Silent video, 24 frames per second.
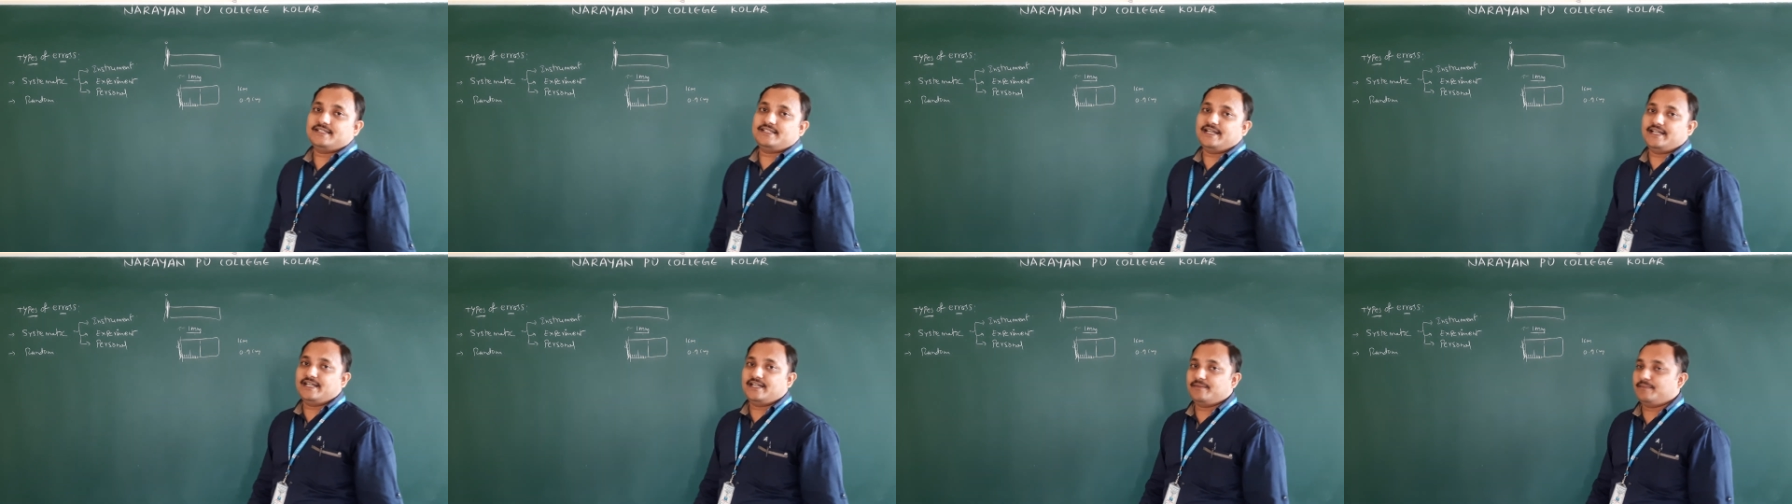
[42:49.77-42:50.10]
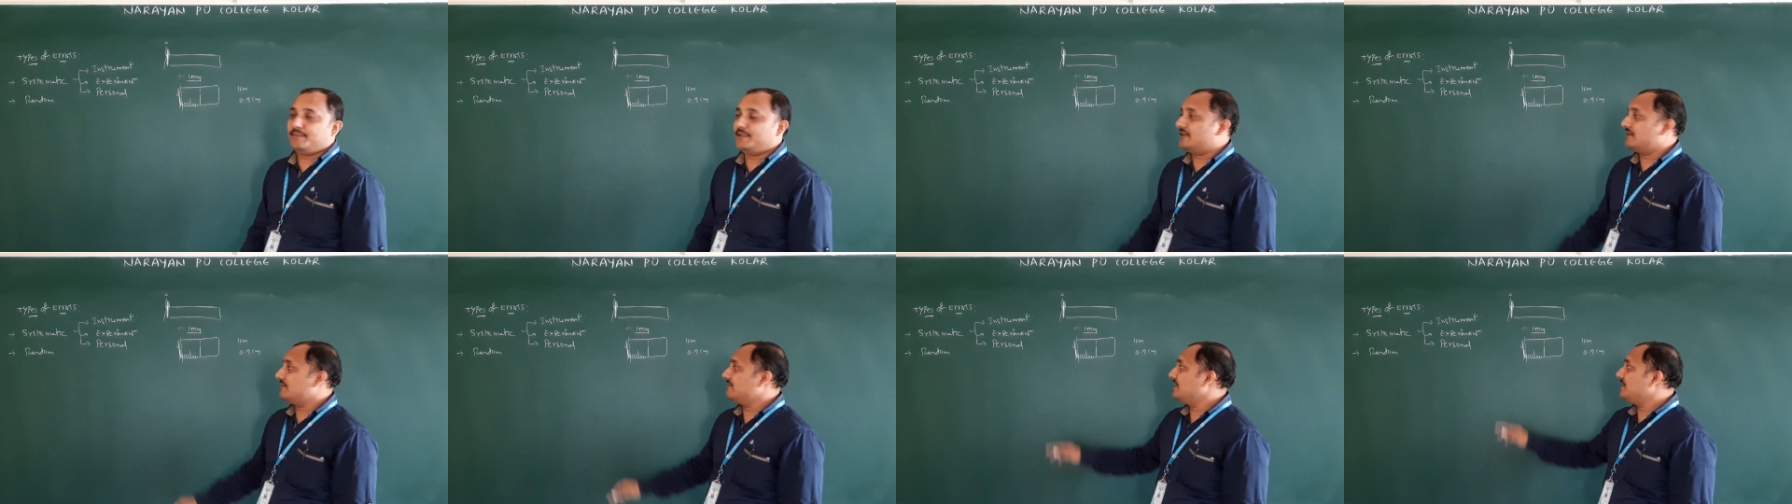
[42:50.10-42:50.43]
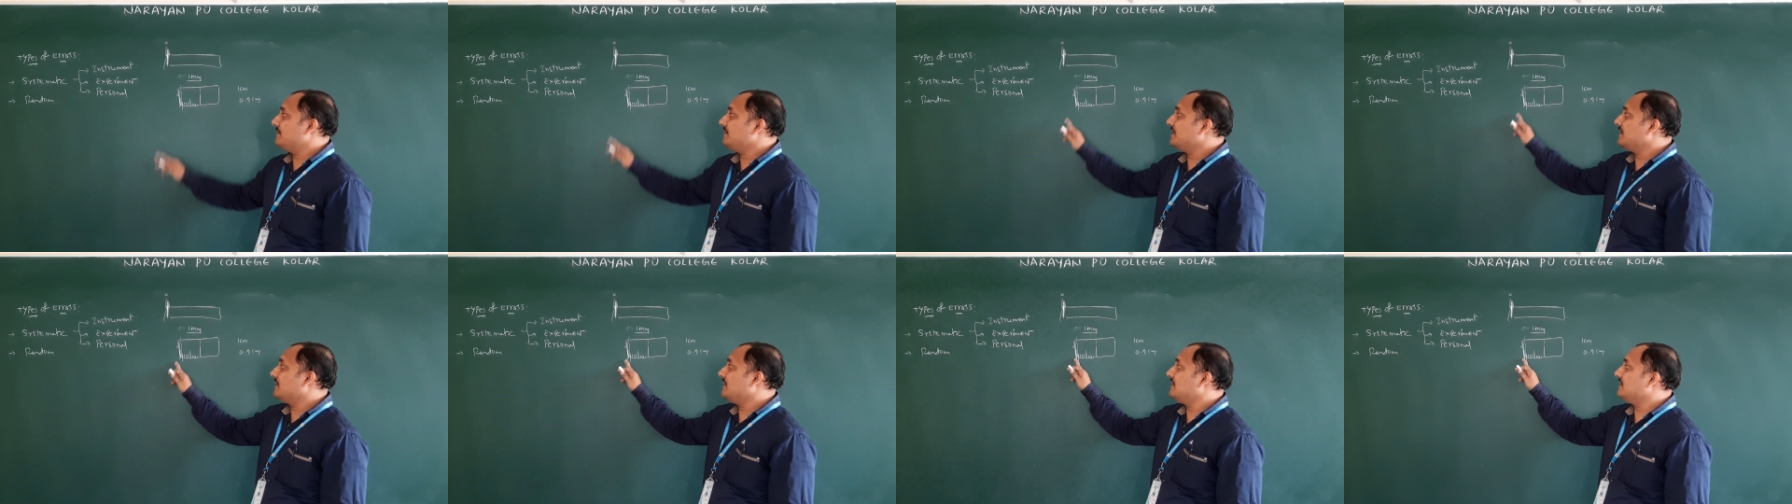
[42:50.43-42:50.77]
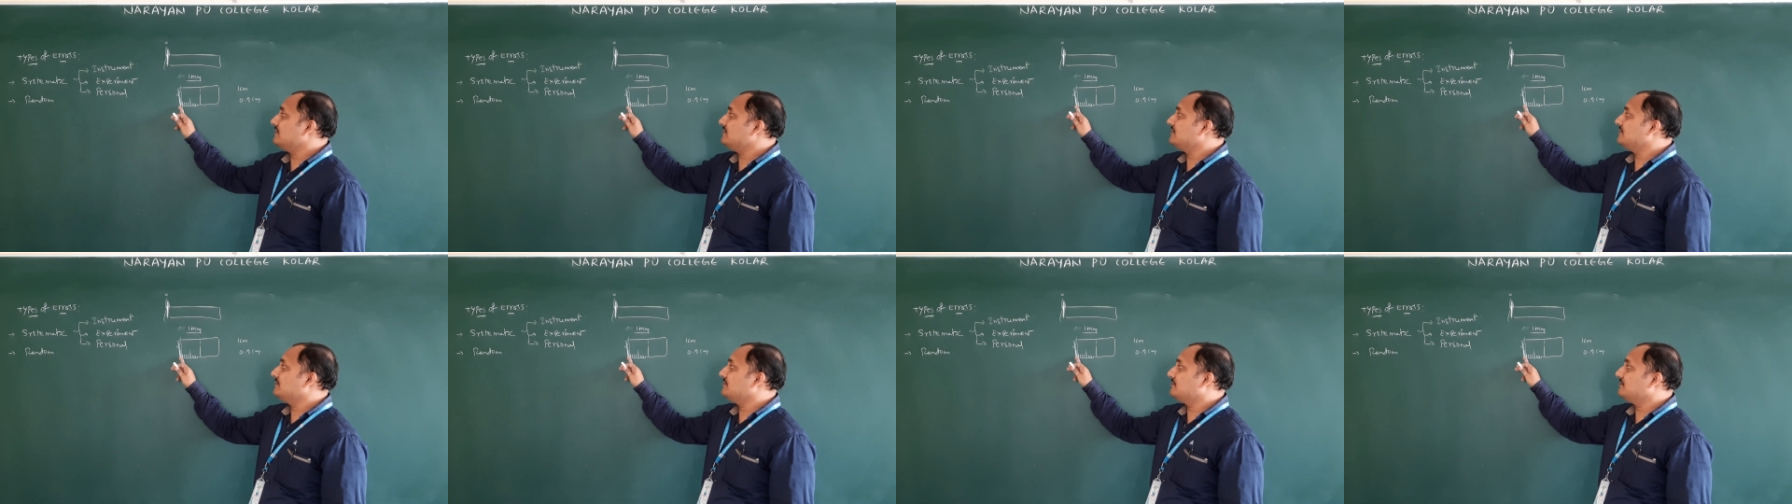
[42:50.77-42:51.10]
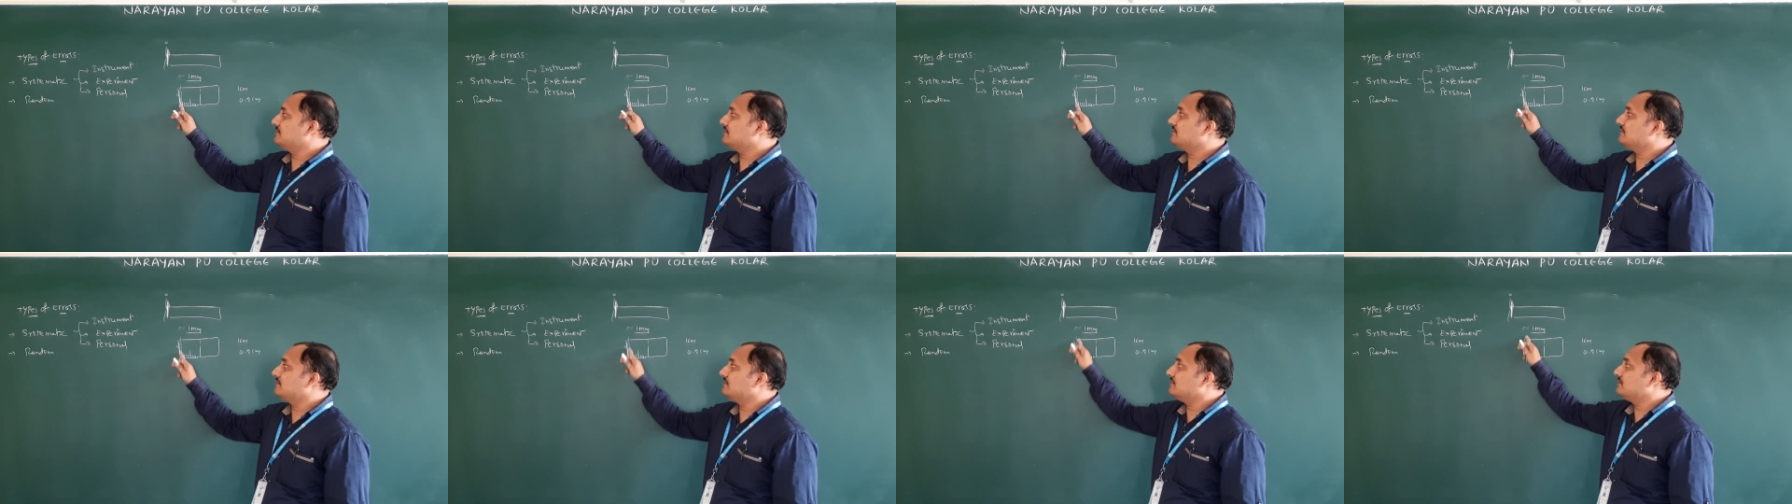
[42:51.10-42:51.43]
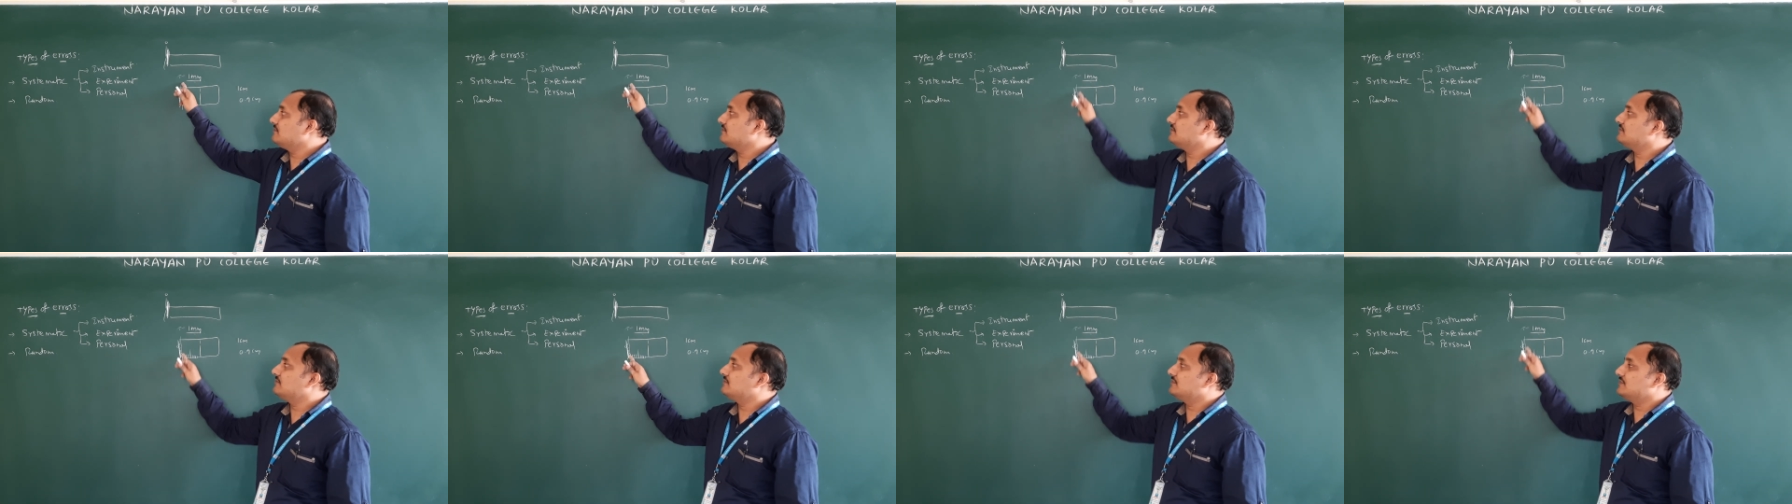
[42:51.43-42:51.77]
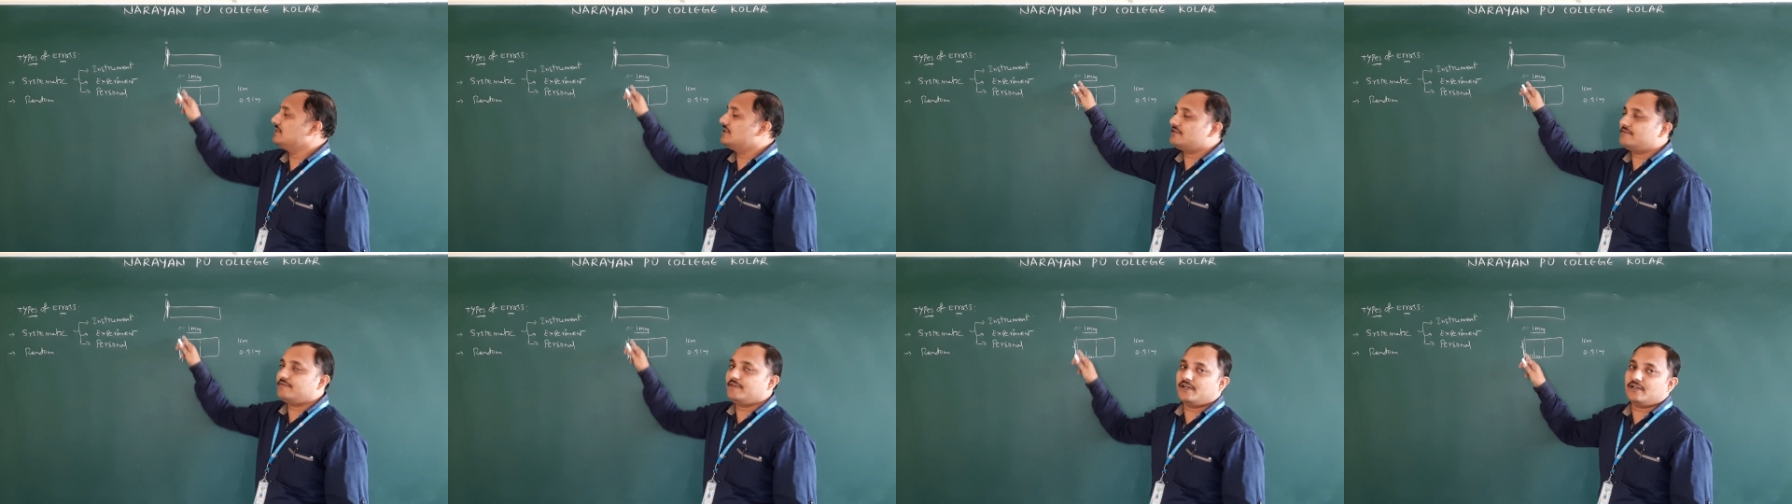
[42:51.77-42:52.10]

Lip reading: centimeter. Why? Because this